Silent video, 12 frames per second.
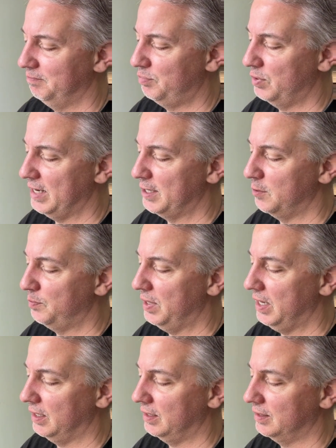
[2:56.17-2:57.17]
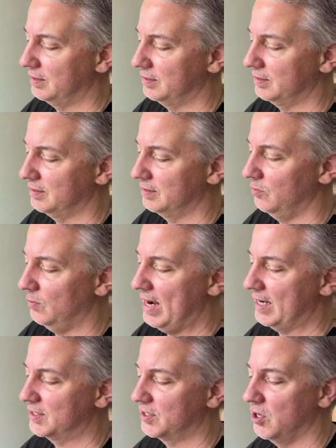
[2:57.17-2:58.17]
brighter pink
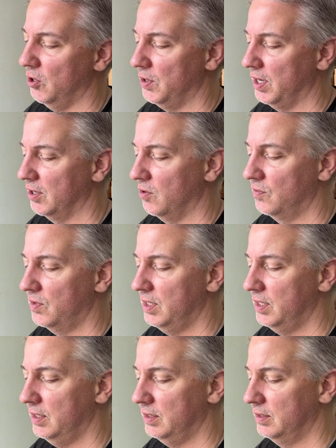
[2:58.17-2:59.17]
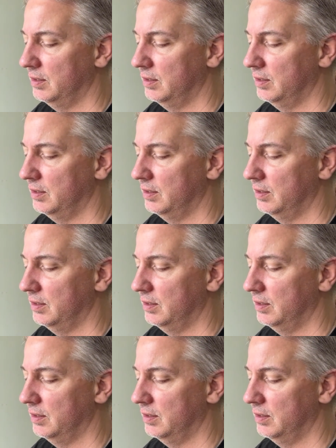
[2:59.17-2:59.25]
wax coating over it